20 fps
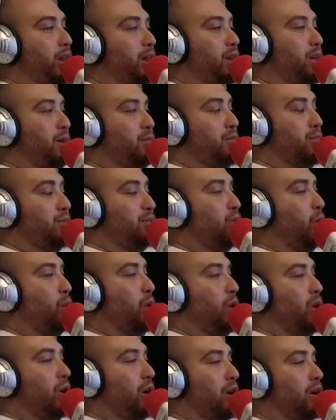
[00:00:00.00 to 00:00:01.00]
number
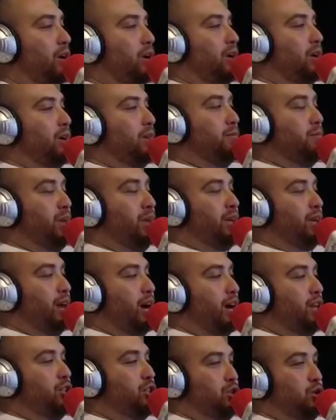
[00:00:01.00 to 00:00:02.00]
4
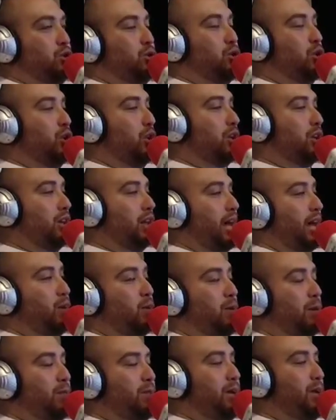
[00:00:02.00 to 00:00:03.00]
because you look like
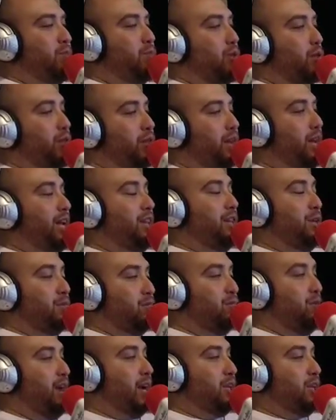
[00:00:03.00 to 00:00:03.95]
what people think the next